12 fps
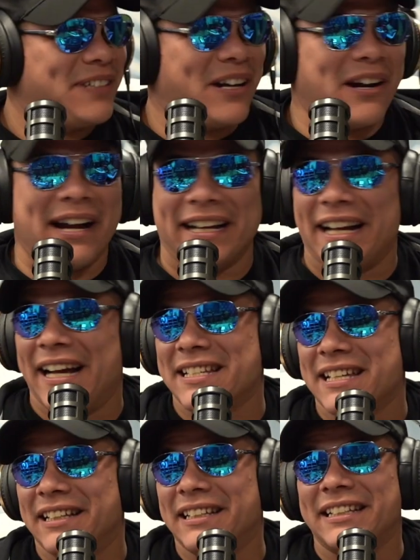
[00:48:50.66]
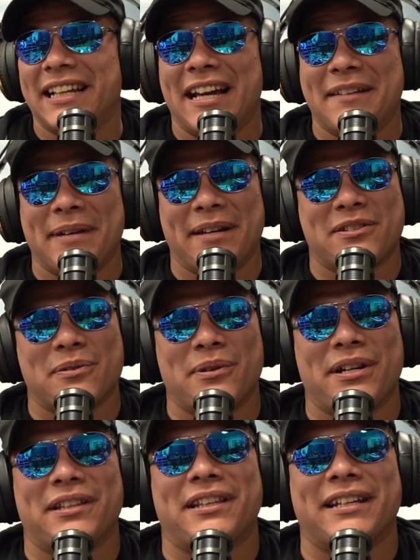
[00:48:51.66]
All right, guys, LA Knight, man. So what
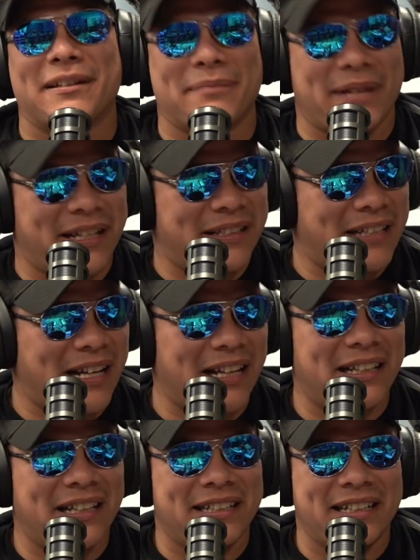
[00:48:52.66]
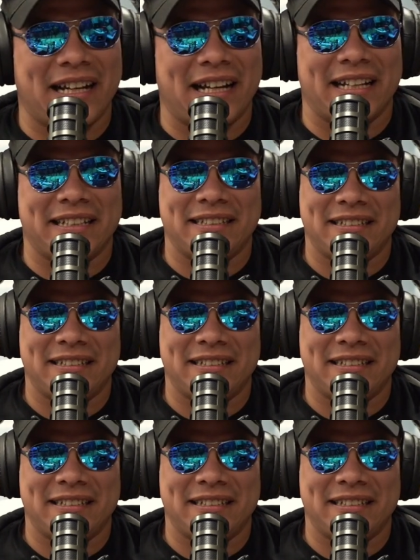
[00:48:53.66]
are you thinking, man? LA Knight.